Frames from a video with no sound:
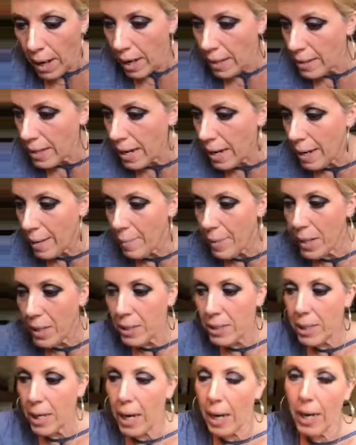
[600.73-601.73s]
And then I'm
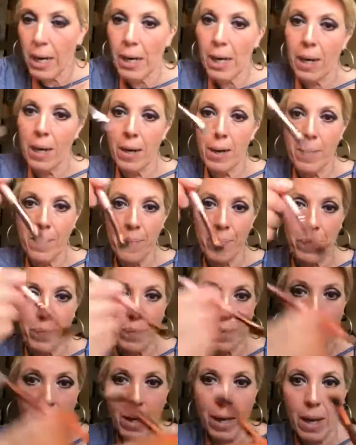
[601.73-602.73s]
gonna take
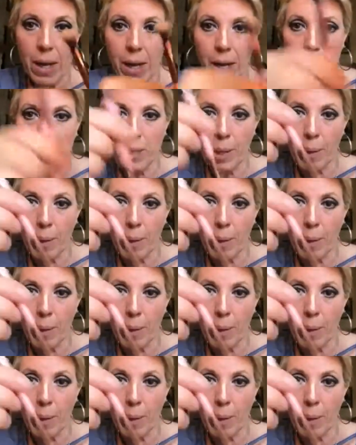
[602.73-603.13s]
a